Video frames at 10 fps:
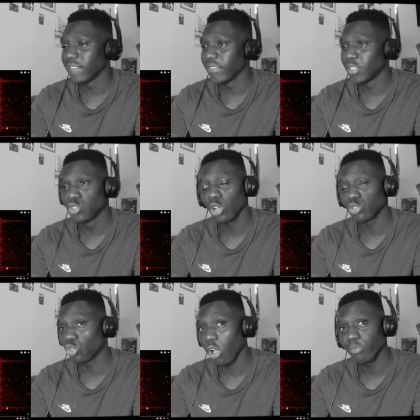It's
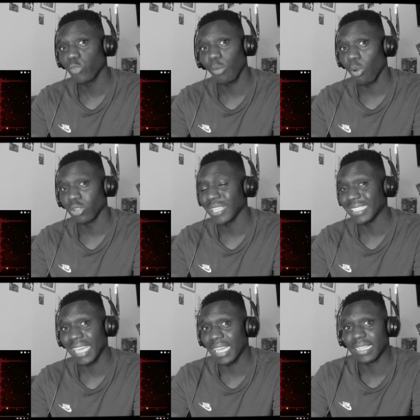not dope no more.
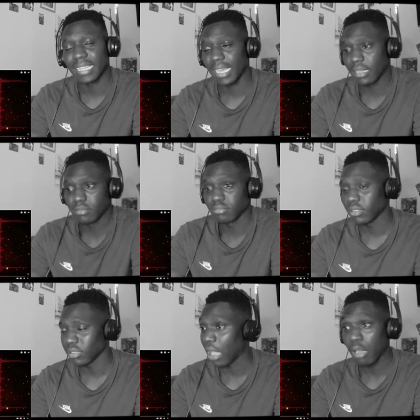That
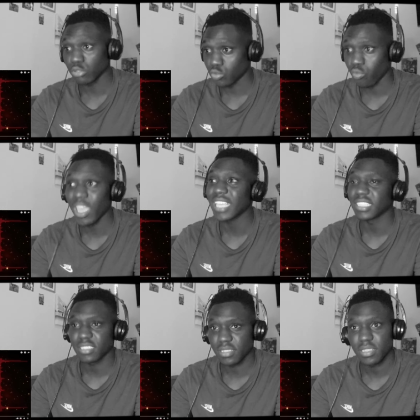
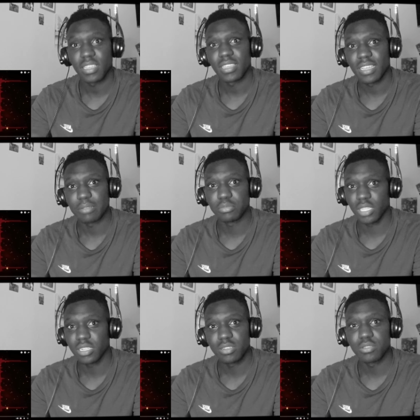outrageous. I'm
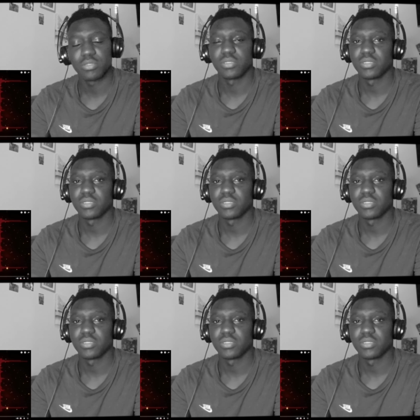telling you.